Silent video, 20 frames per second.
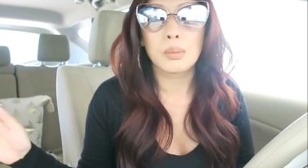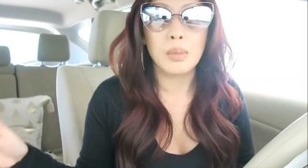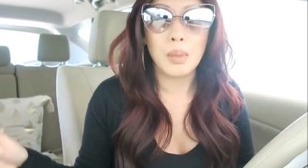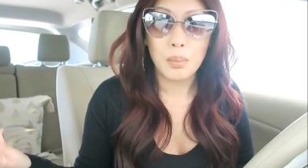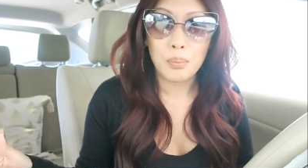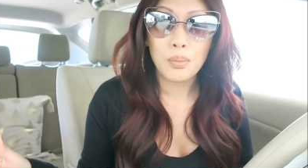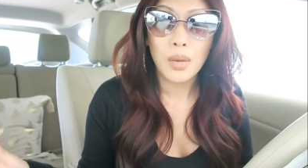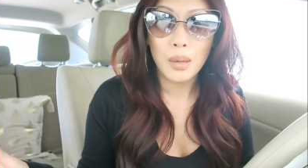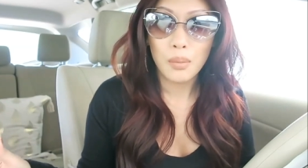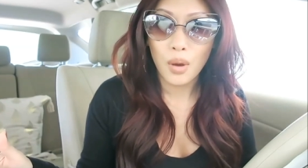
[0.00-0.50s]
My,
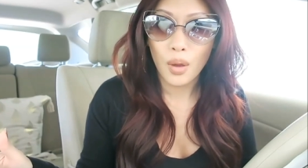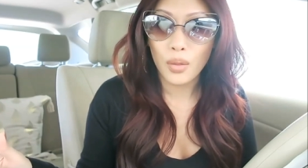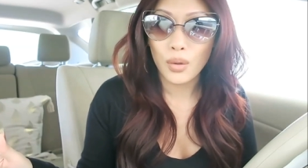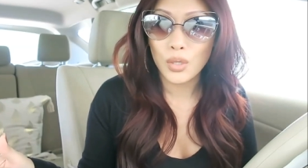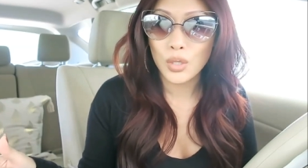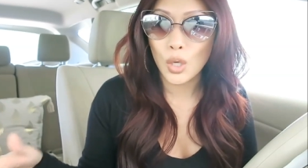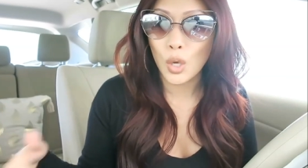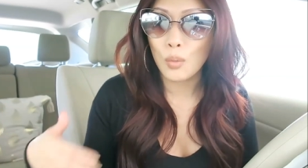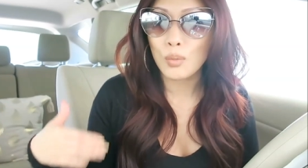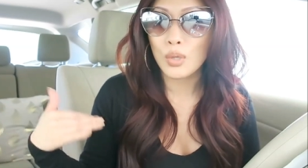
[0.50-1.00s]
my
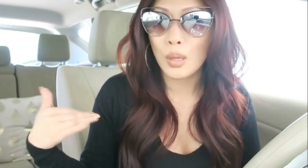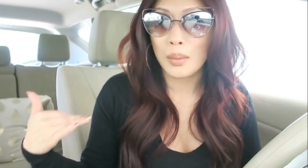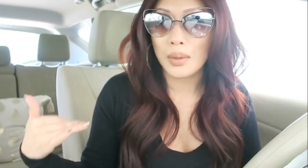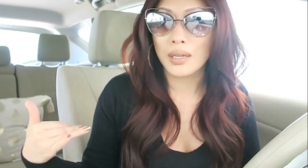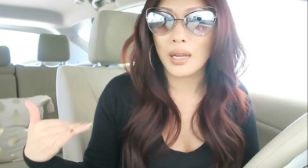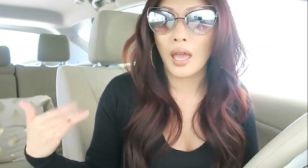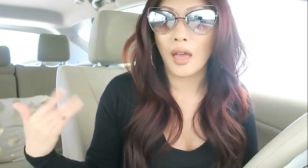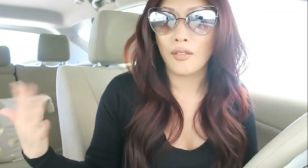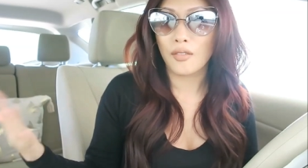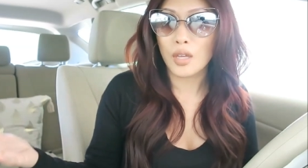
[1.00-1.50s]
brother's home, so I'm
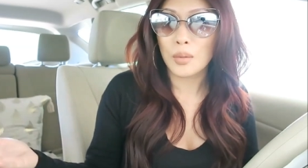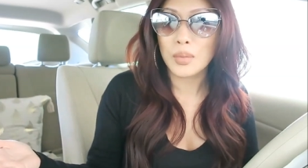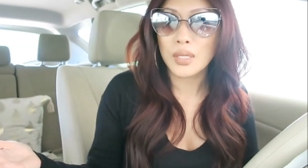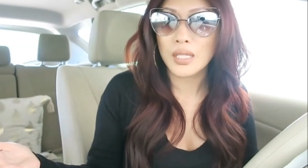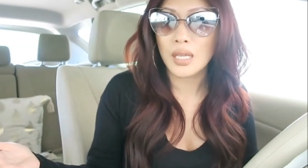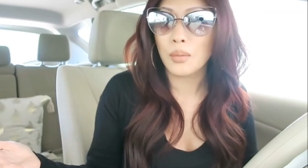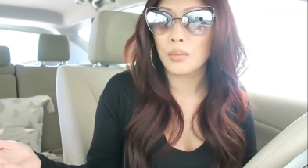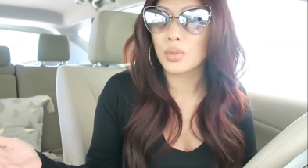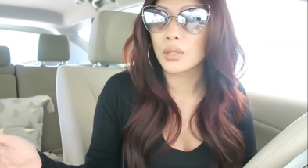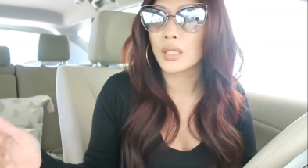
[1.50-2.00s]
going to have him
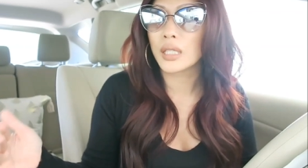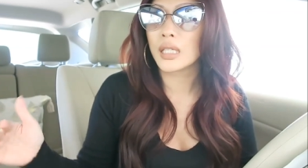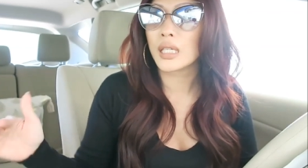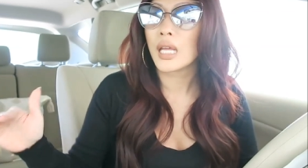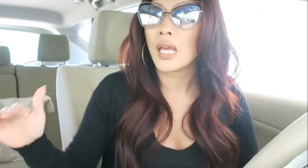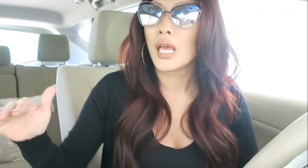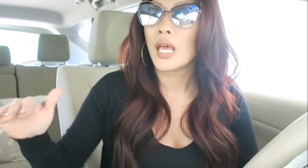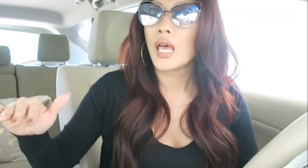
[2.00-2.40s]
assemble it.